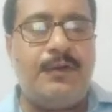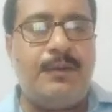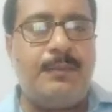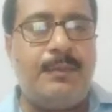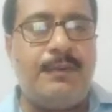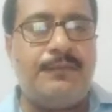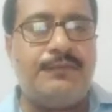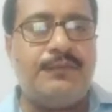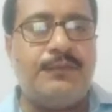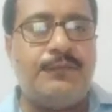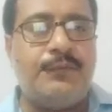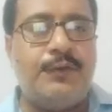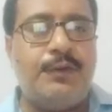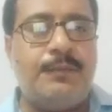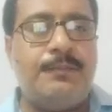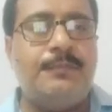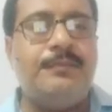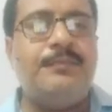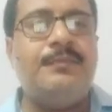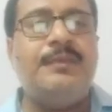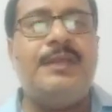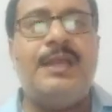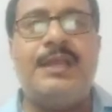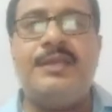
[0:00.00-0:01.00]
of the verb,
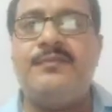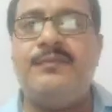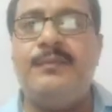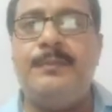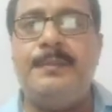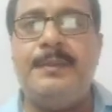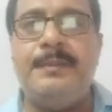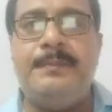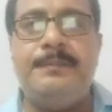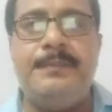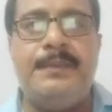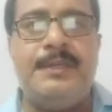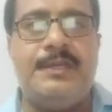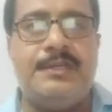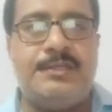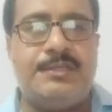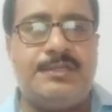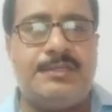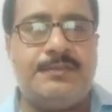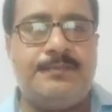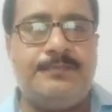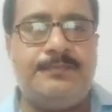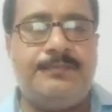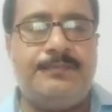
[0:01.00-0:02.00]
that will be beat.